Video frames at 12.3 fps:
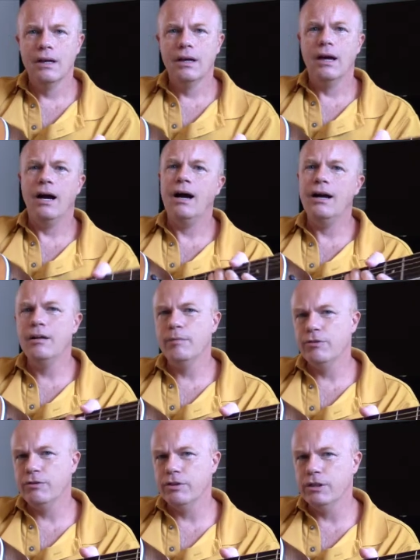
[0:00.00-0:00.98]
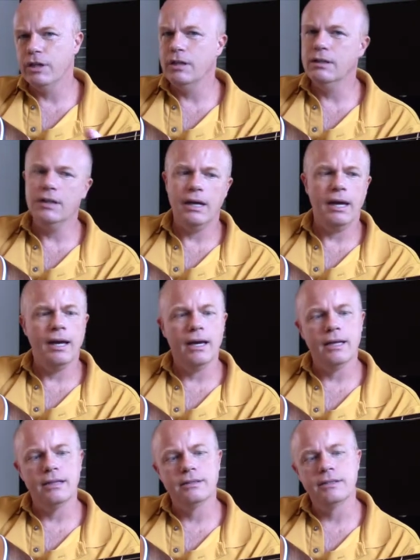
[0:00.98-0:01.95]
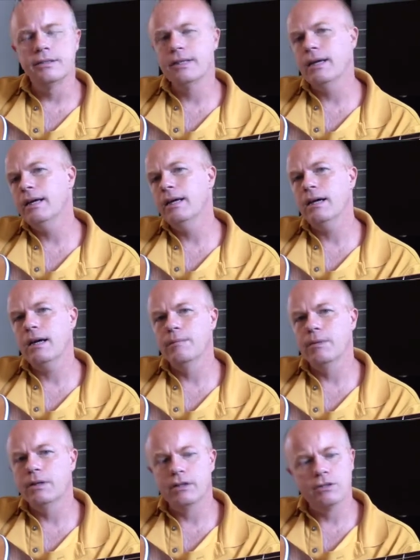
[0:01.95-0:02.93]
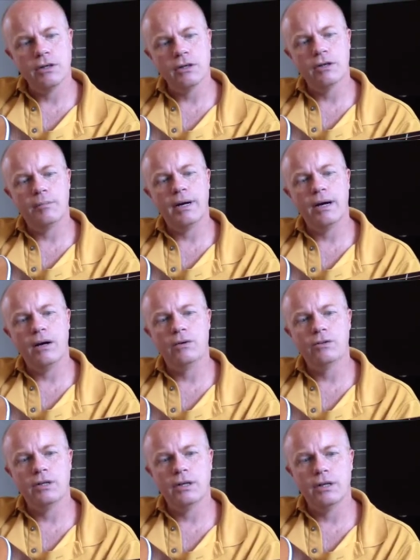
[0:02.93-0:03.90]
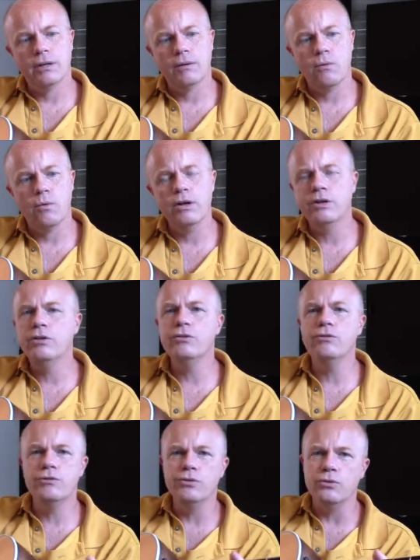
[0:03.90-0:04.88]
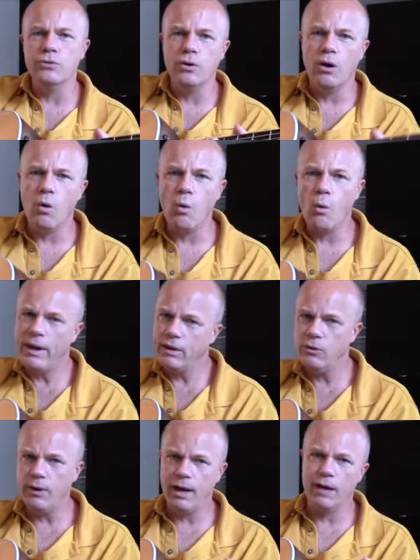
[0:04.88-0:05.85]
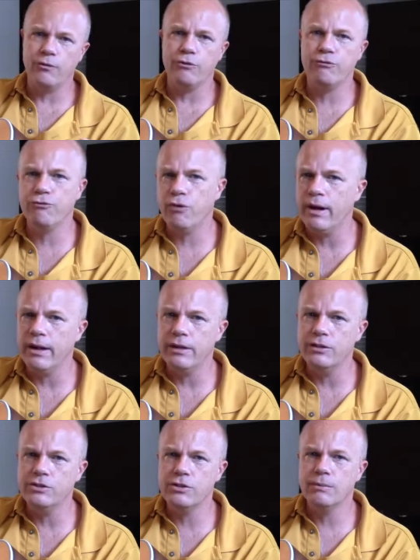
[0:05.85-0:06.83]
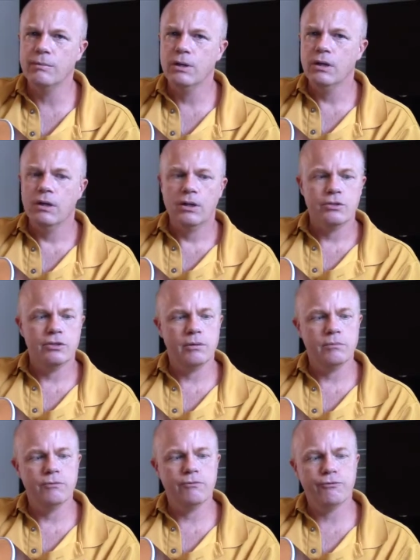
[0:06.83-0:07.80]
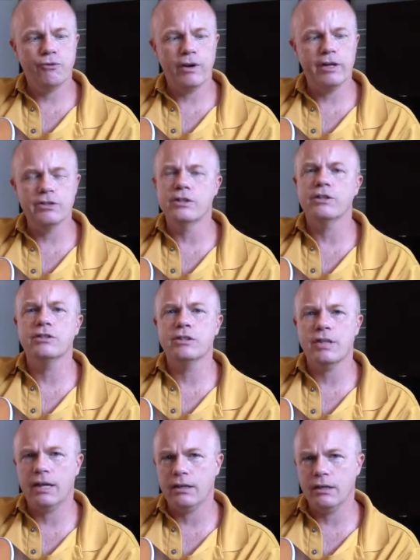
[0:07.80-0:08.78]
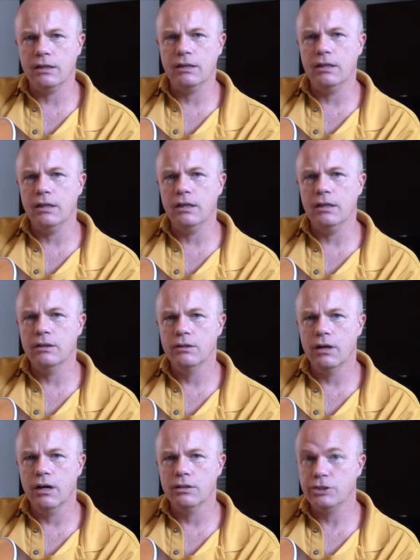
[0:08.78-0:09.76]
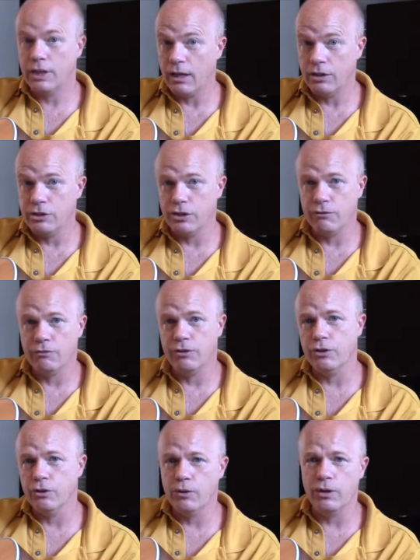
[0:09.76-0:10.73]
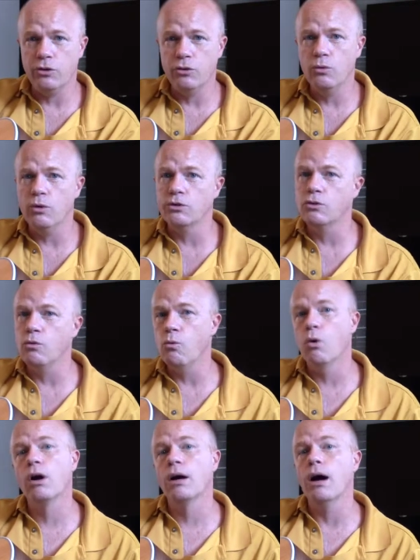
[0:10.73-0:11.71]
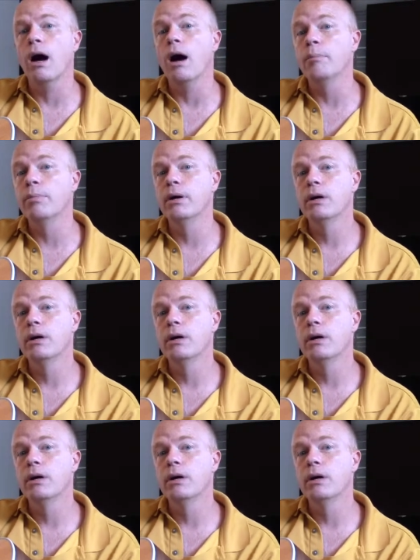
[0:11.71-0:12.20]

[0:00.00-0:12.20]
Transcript: Hi, I'm Everett Young, and today I'm going to talk about what do you do when you have a phrase, some phrase that's technically challenging for you, and you want to work up